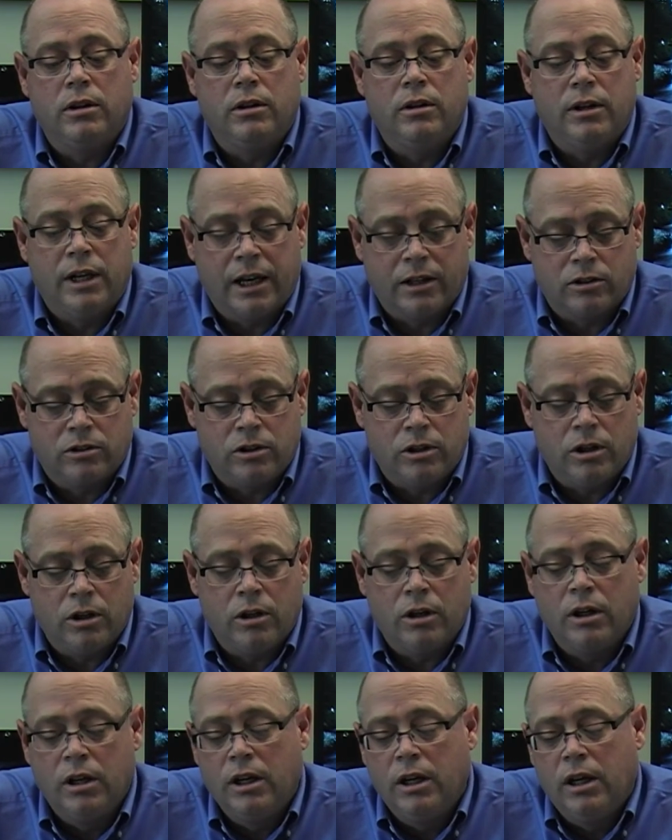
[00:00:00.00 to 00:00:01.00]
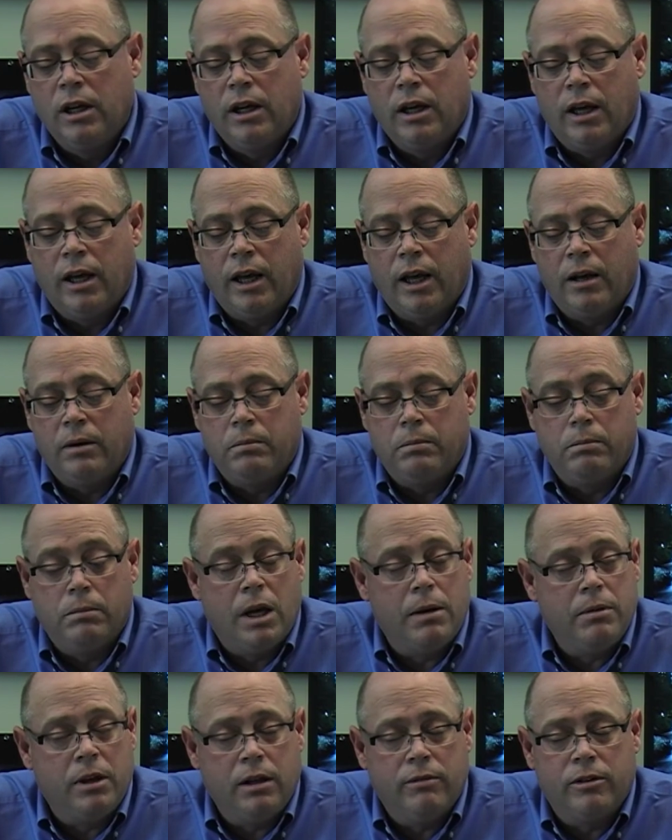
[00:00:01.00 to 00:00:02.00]
next year and
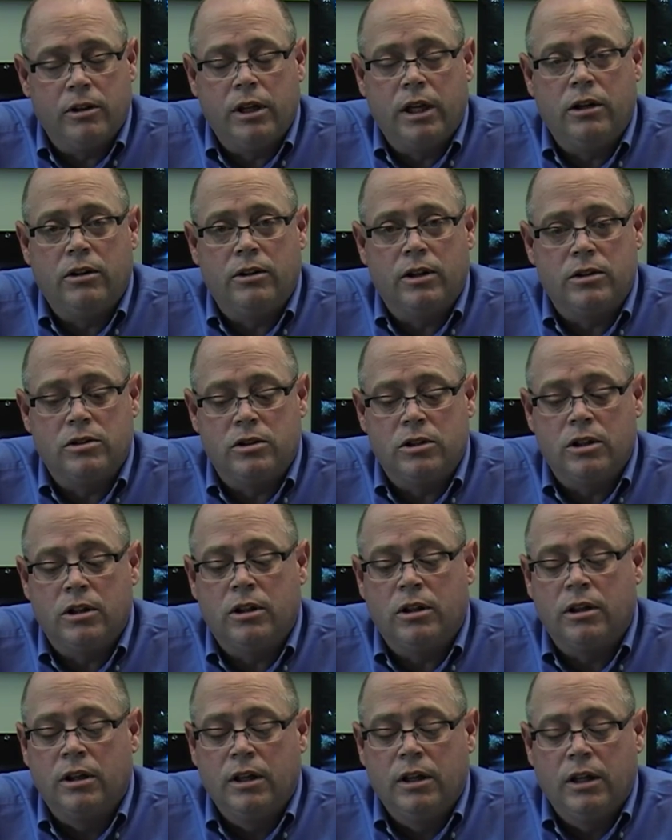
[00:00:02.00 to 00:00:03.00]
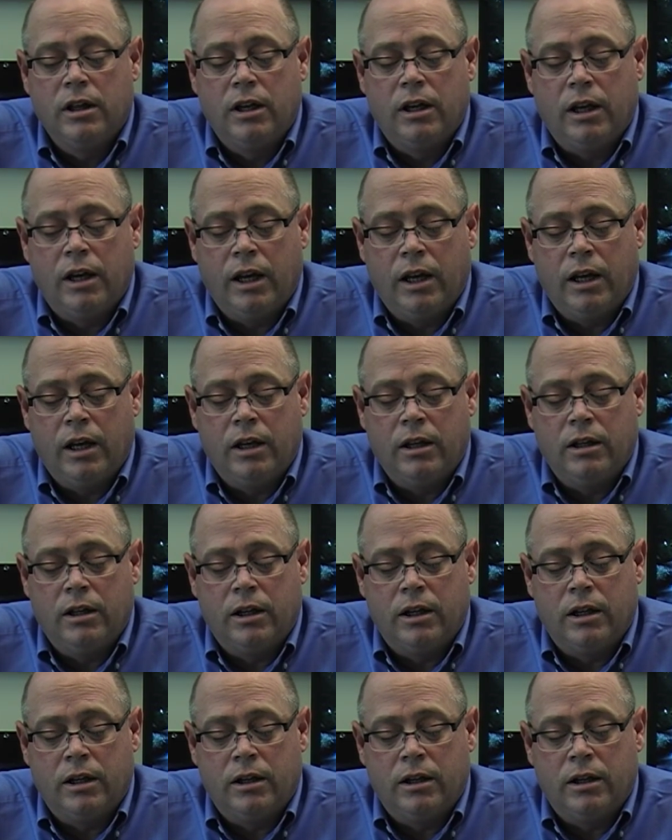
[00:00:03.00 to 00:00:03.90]
maybe even later this year and